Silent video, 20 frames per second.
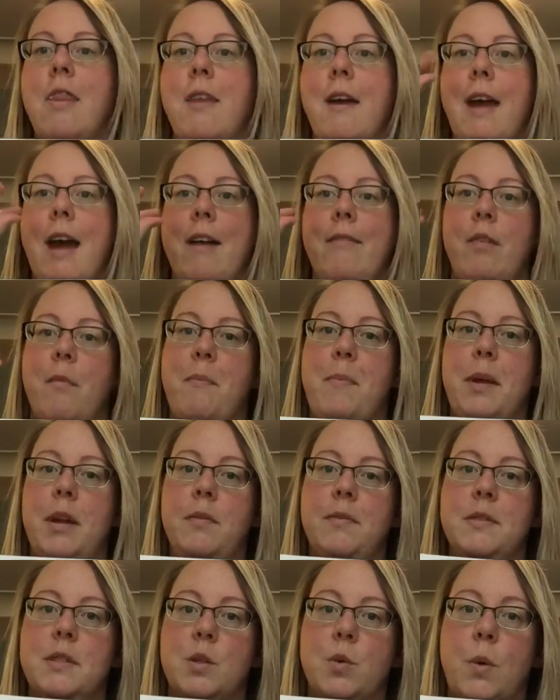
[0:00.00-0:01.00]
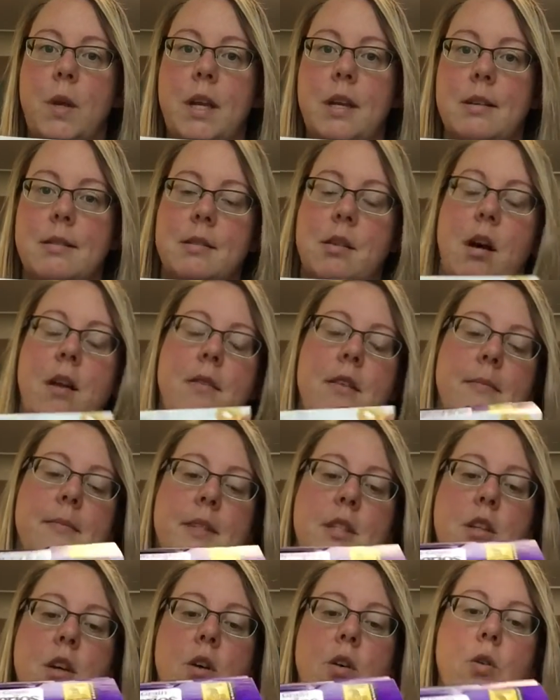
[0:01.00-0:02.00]
They have a bit of sweetness on them,
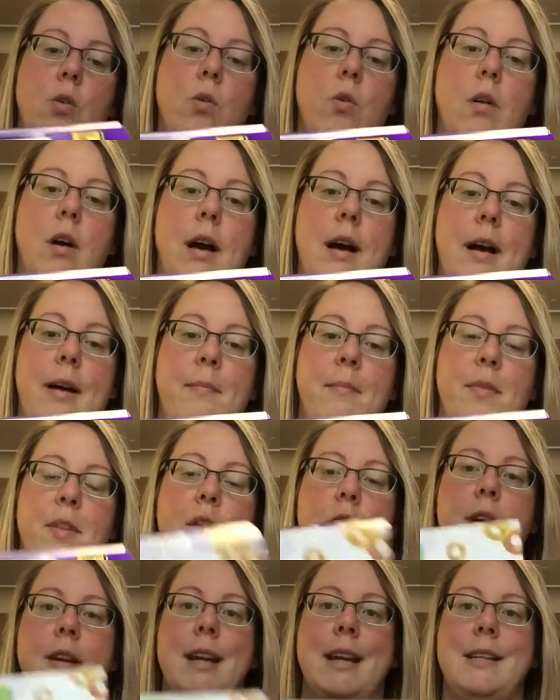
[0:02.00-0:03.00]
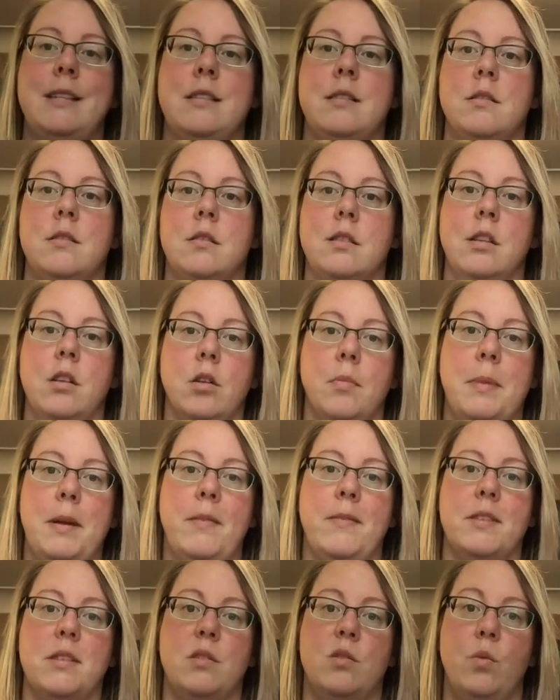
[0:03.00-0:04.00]
so they're a nice little bit
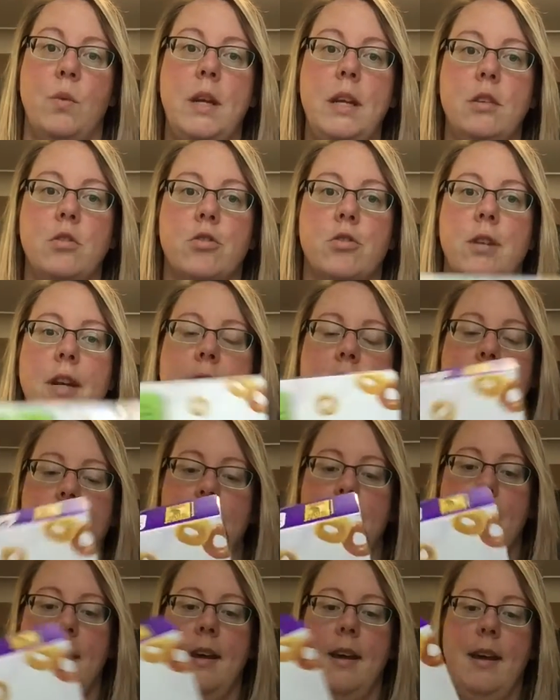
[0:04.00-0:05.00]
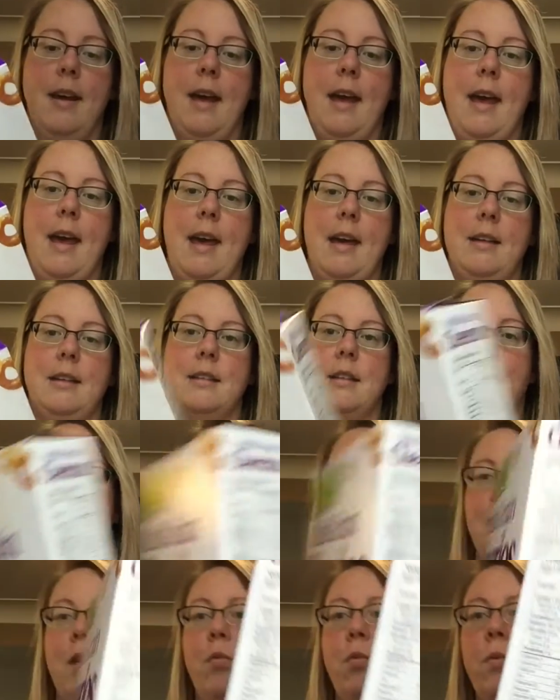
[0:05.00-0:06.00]
of a sweet treat. And
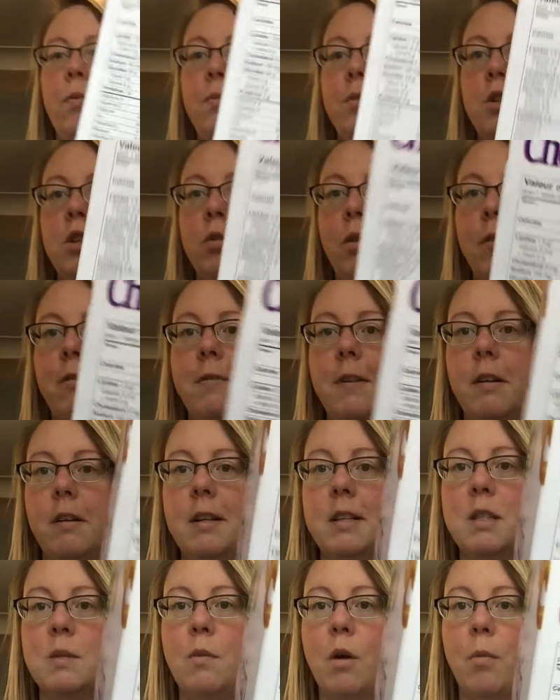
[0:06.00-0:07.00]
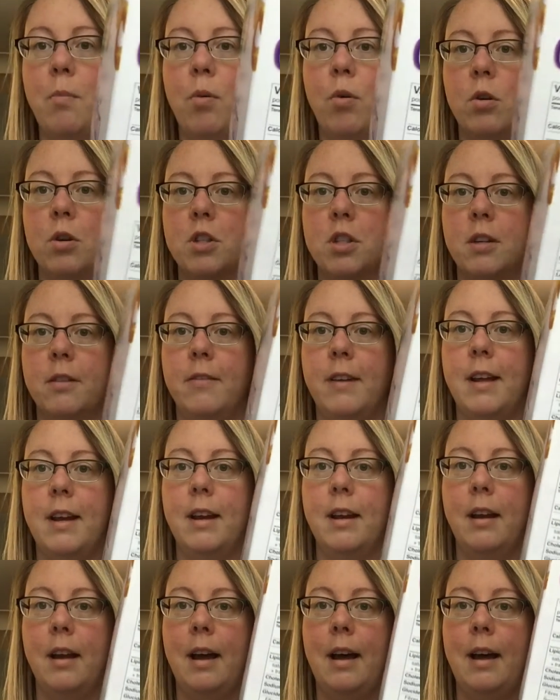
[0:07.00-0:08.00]
I do a very small portion of it.
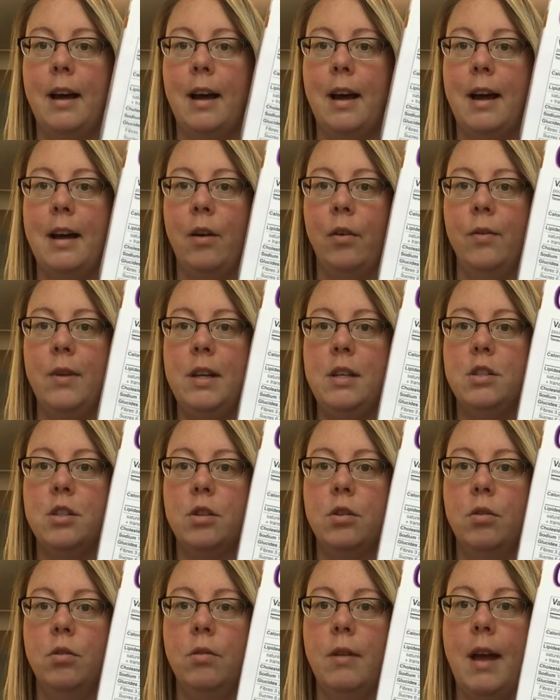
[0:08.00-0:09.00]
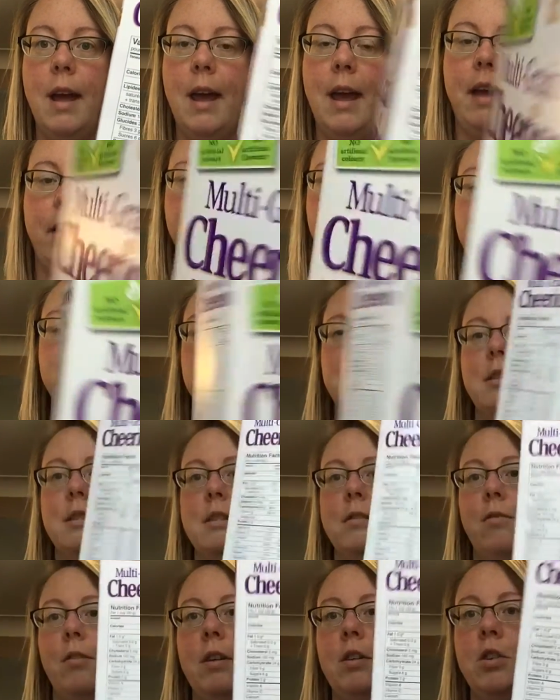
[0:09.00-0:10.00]
I only do a, whoops, that's
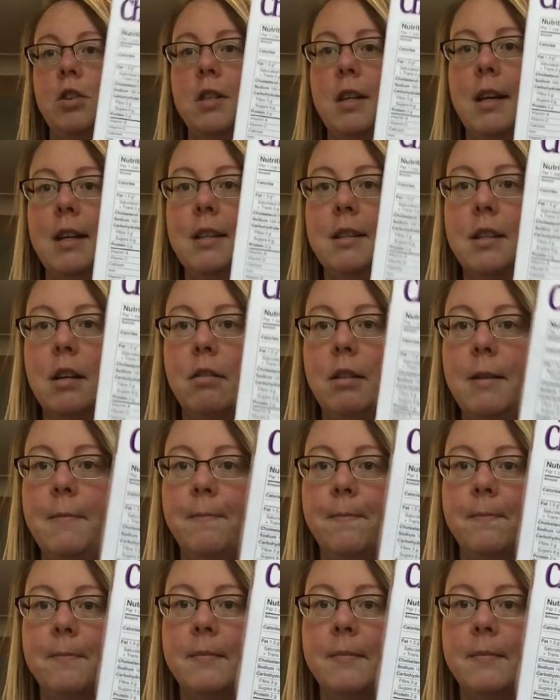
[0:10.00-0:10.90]
the French side, sorry.